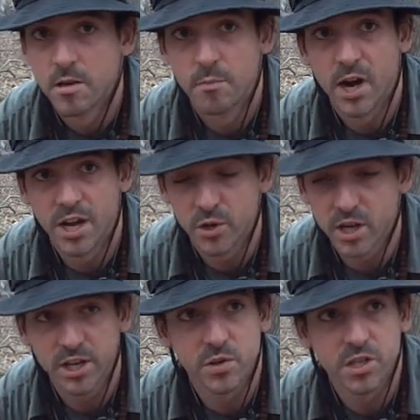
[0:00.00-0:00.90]
but you
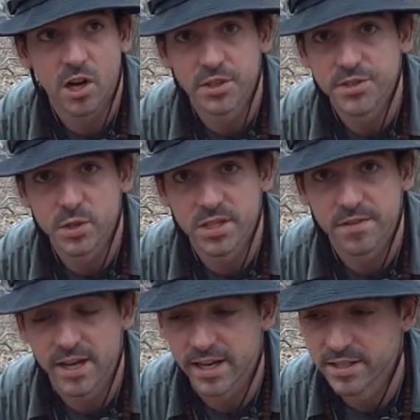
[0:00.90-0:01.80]
can use all sorts of
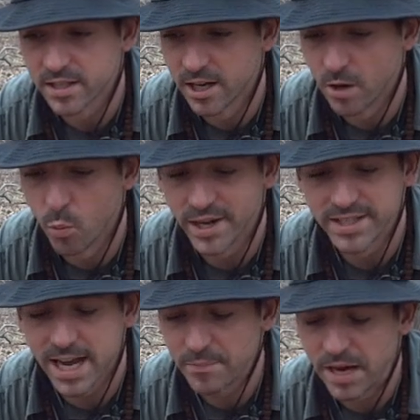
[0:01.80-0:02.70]
things. Uh, one
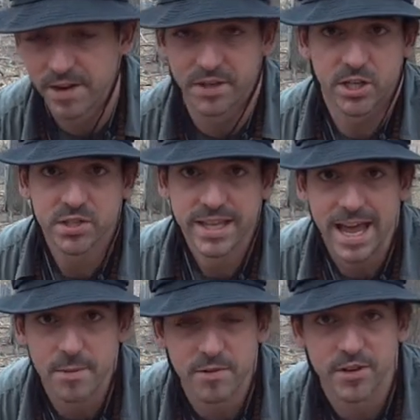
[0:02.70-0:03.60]
time I even used the
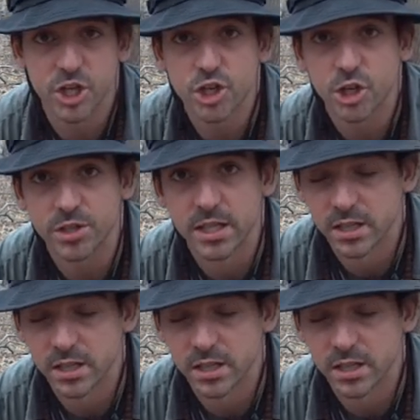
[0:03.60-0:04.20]
hem of a shirt.